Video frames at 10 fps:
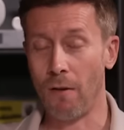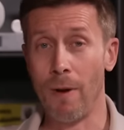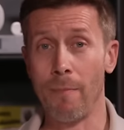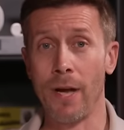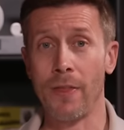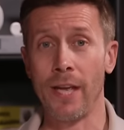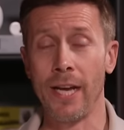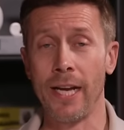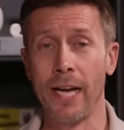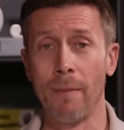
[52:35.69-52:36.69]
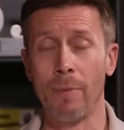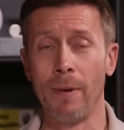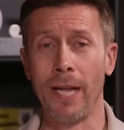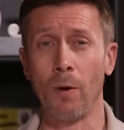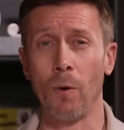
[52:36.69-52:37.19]
Remember the uh,
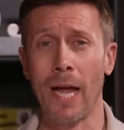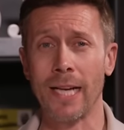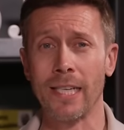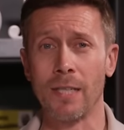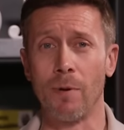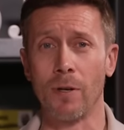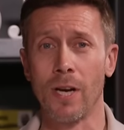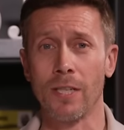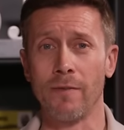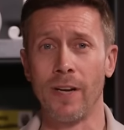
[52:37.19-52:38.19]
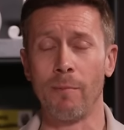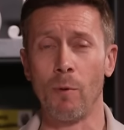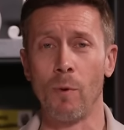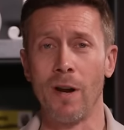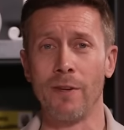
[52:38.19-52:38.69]
Premier League All Access podcast available
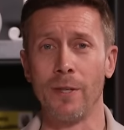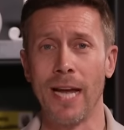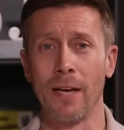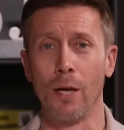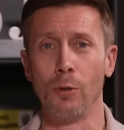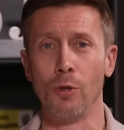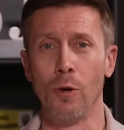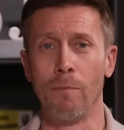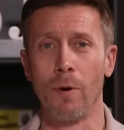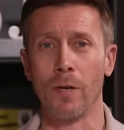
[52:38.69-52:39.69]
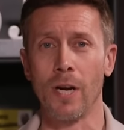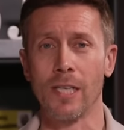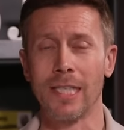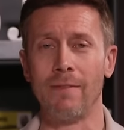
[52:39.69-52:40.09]
wherever you download your podcast.